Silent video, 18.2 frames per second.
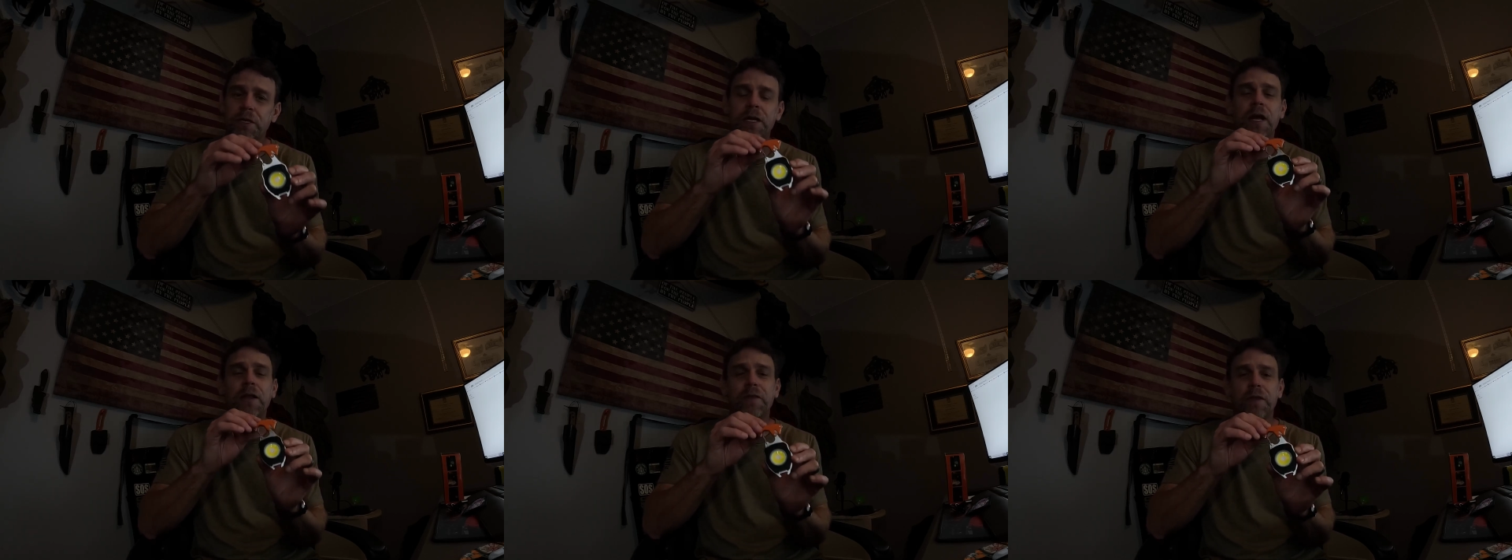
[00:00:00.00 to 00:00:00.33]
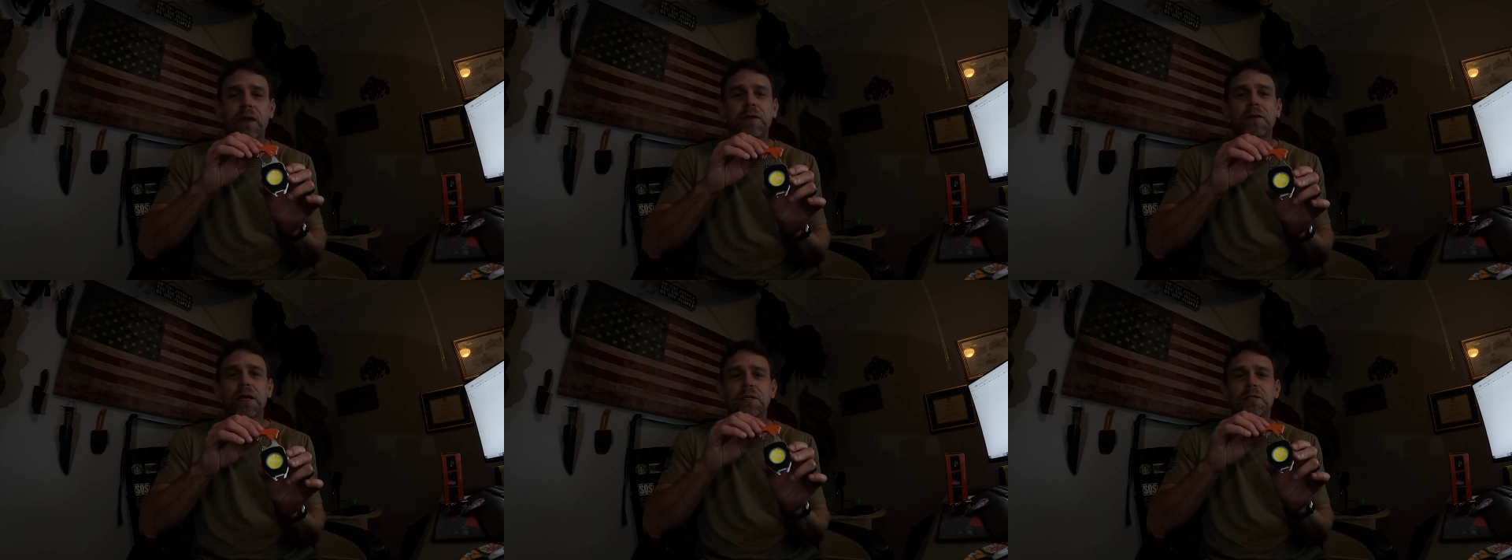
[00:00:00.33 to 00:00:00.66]
And I
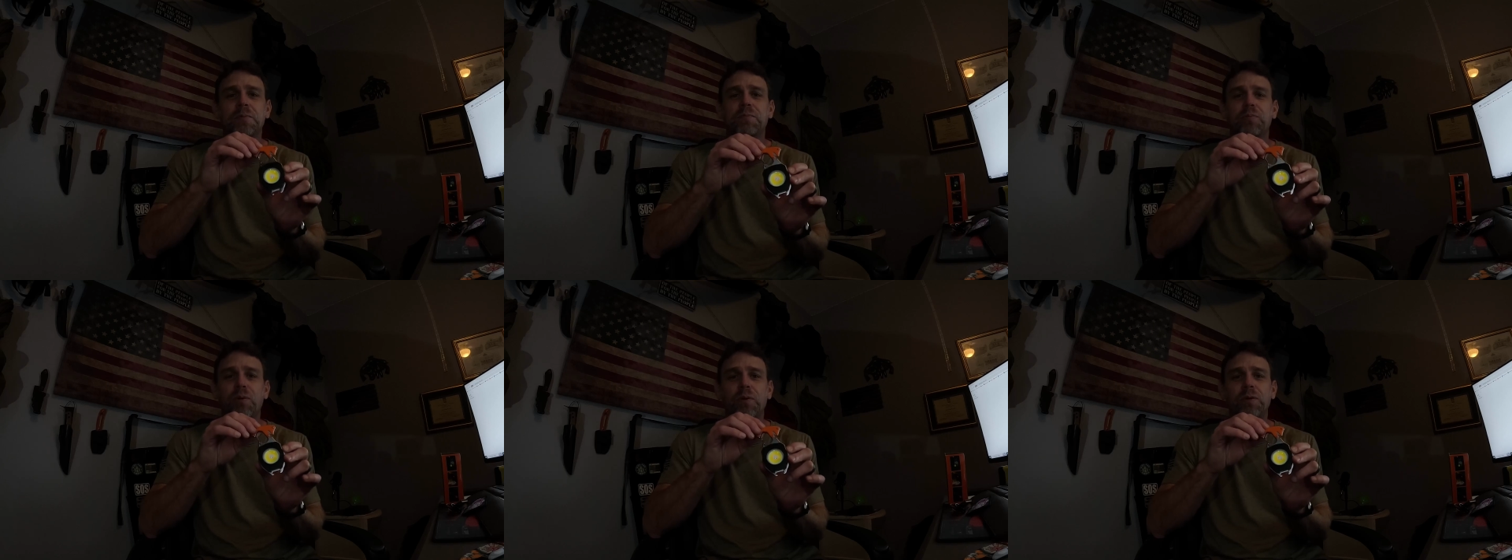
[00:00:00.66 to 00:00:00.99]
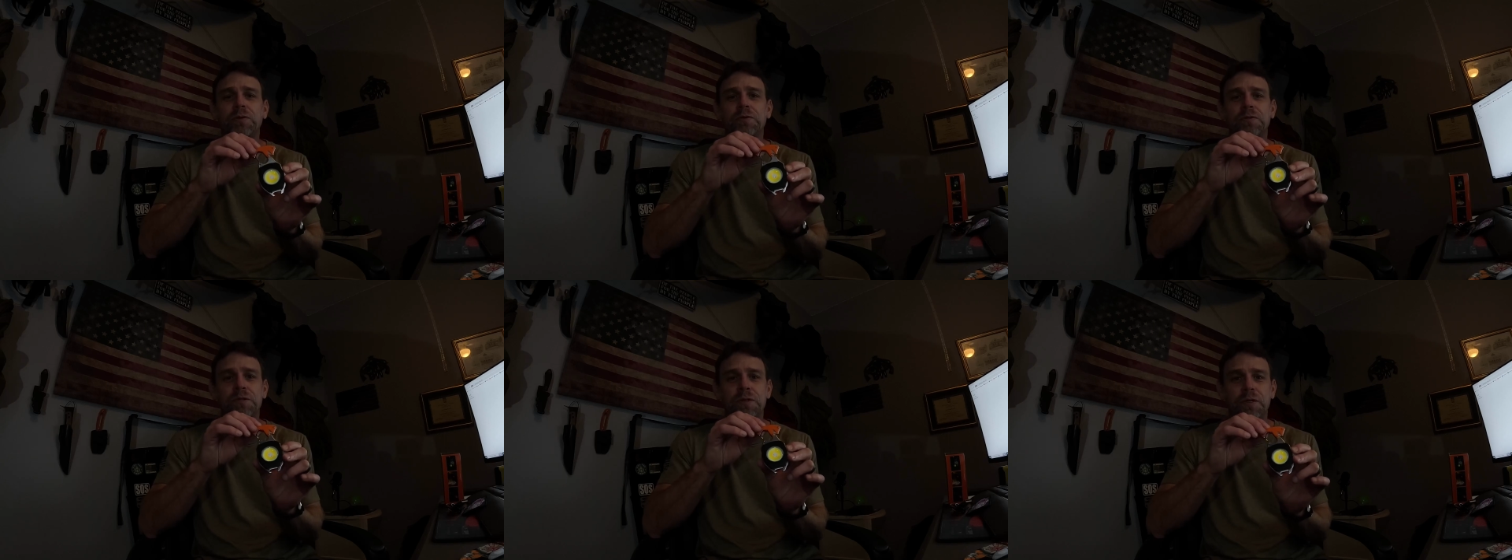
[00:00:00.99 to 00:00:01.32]
think that's
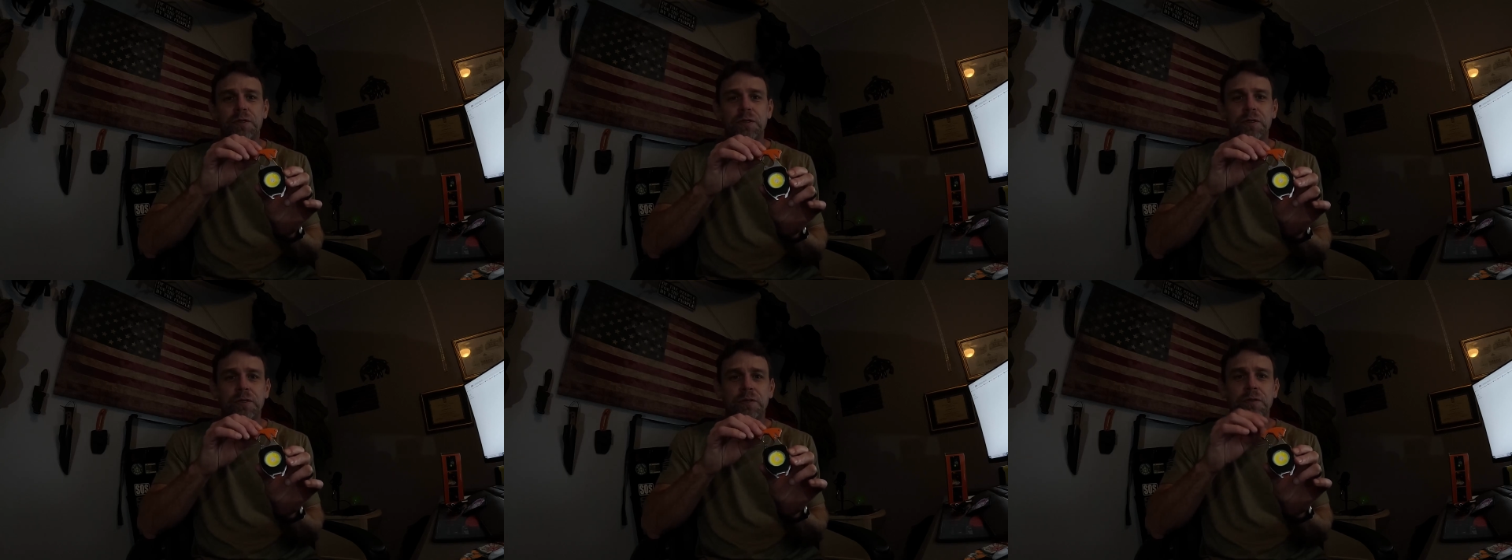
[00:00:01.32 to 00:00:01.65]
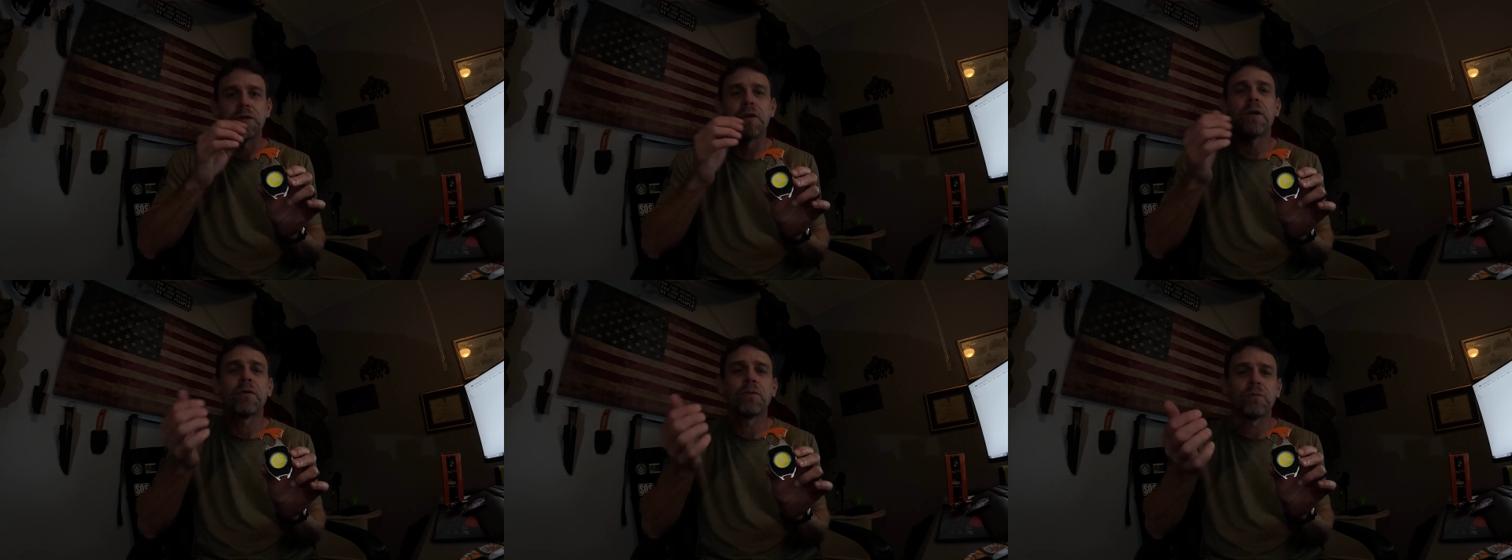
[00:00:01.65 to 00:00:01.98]
important to
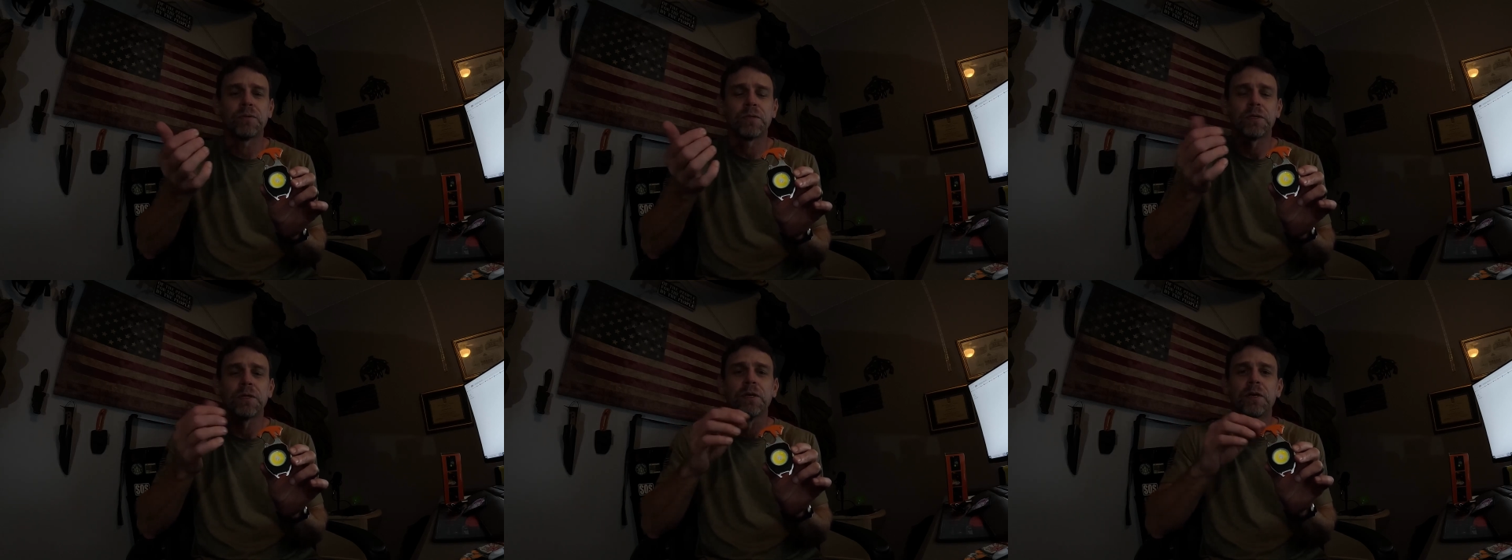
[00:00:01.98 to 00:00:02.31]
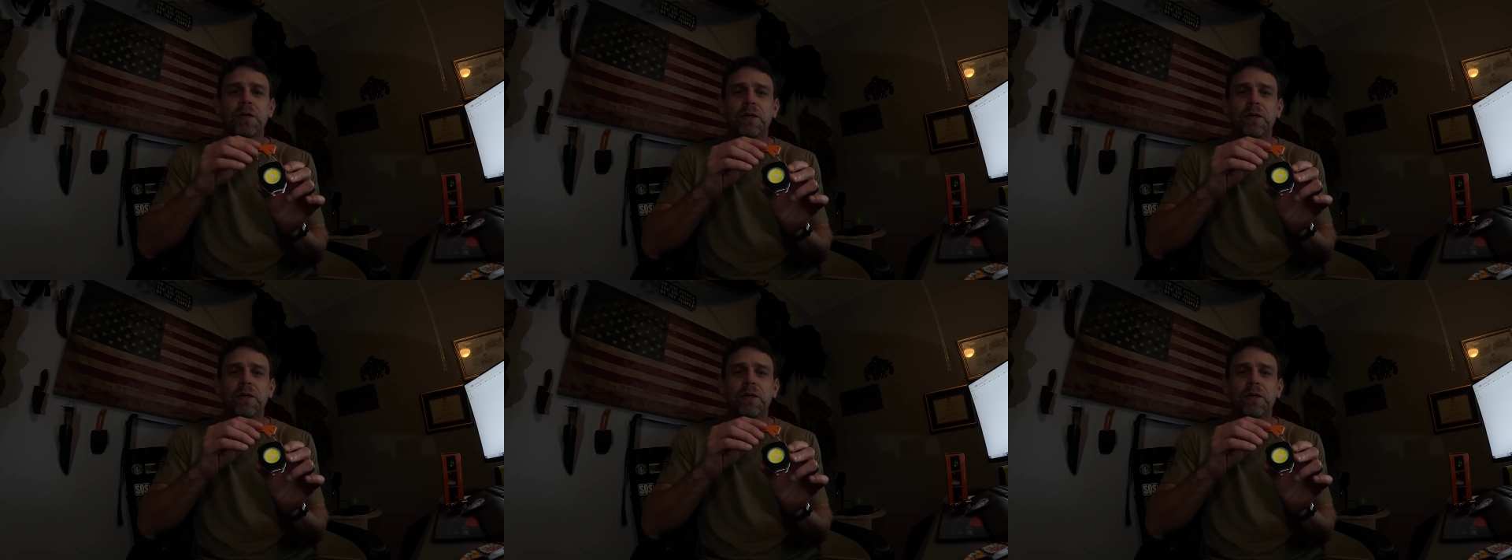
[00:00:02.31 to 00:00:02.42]
note,